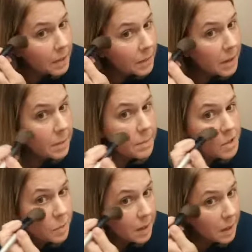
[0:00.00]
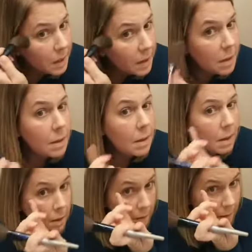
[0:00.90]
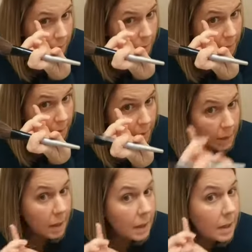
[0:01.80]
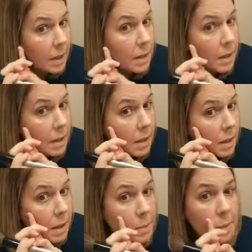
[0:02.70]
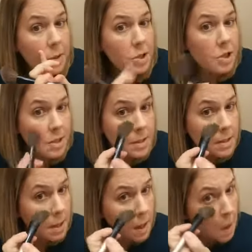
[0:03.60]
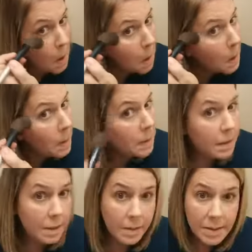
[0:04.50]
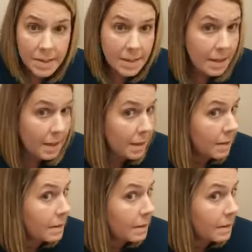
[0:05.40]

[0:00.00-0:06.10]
kind of in between where my eye and my blush is. You can see